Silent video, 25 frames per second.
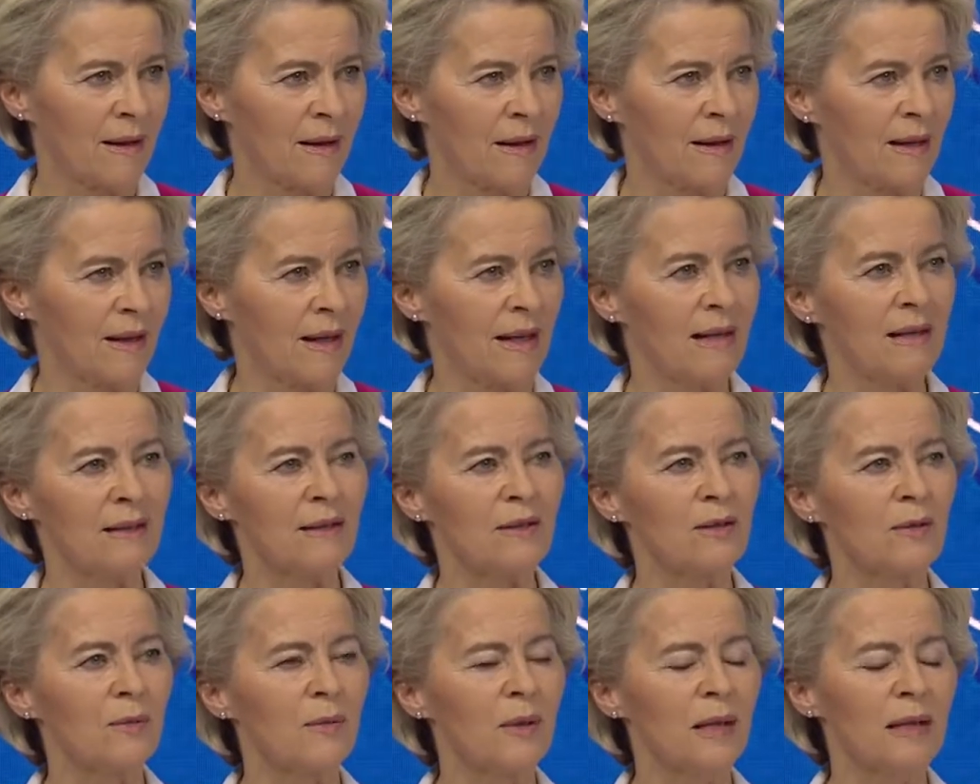
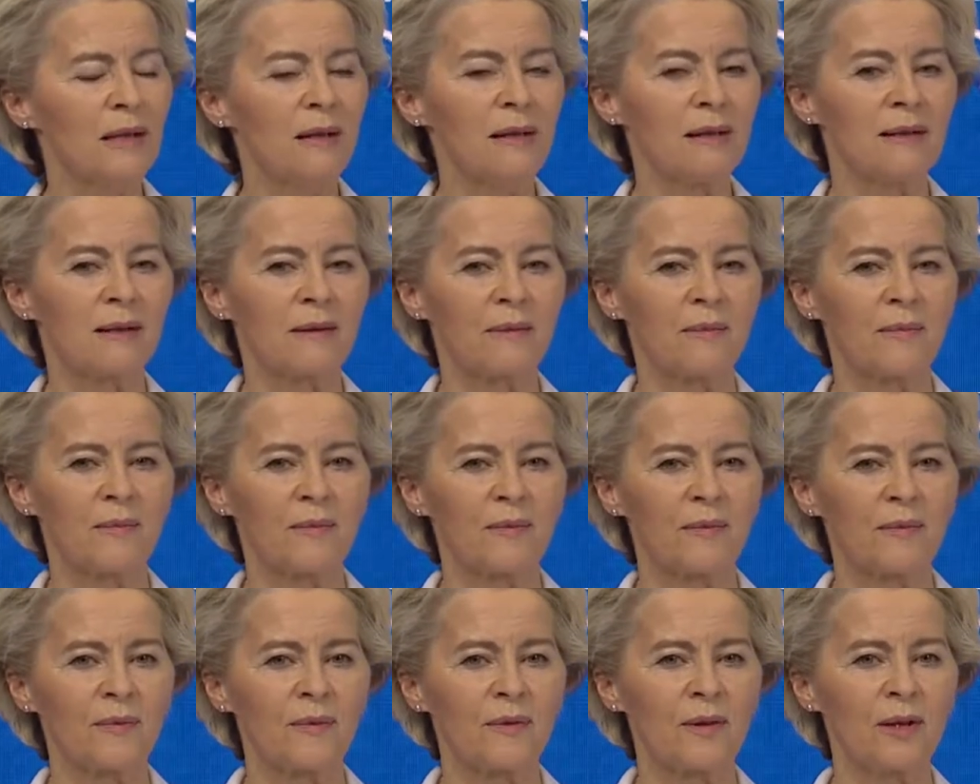Last week,
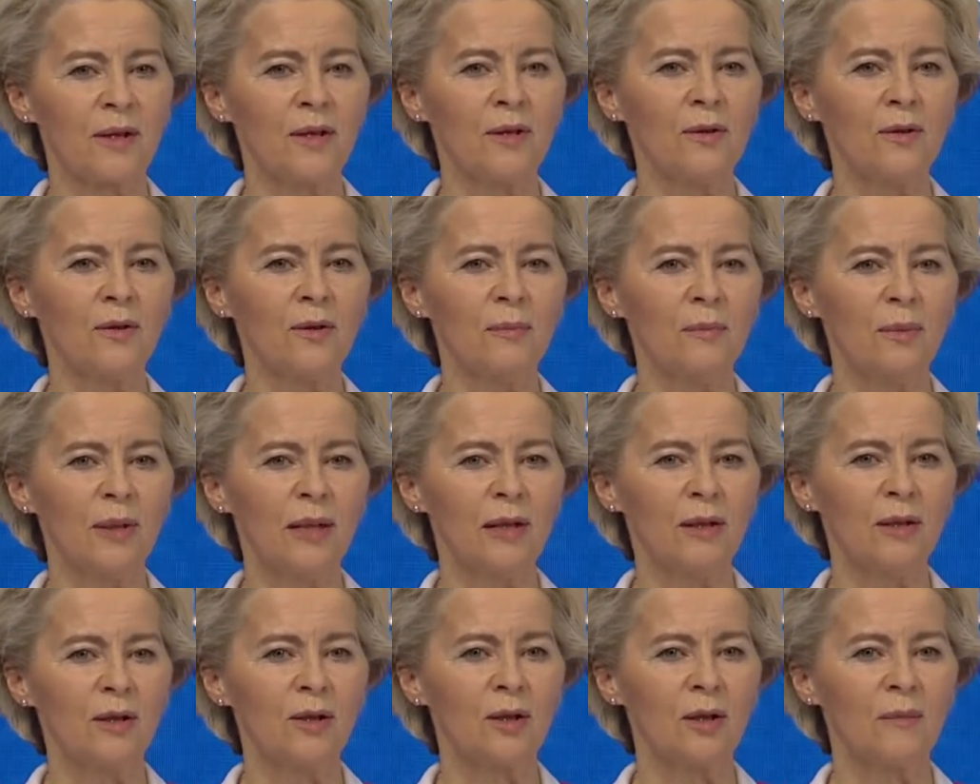the
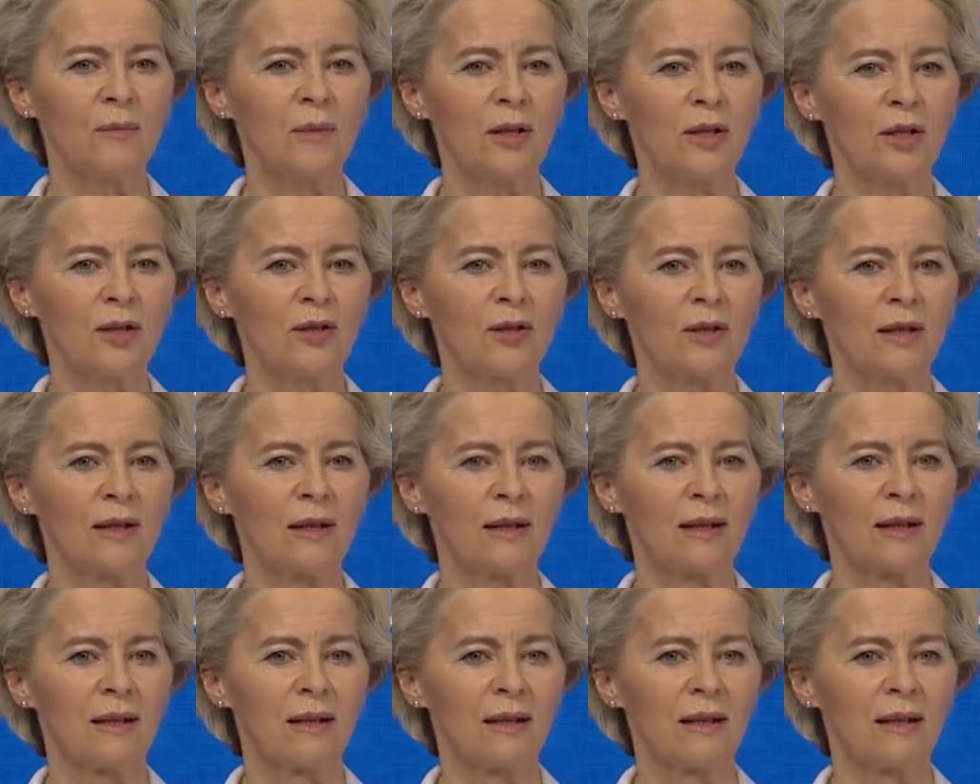European Commission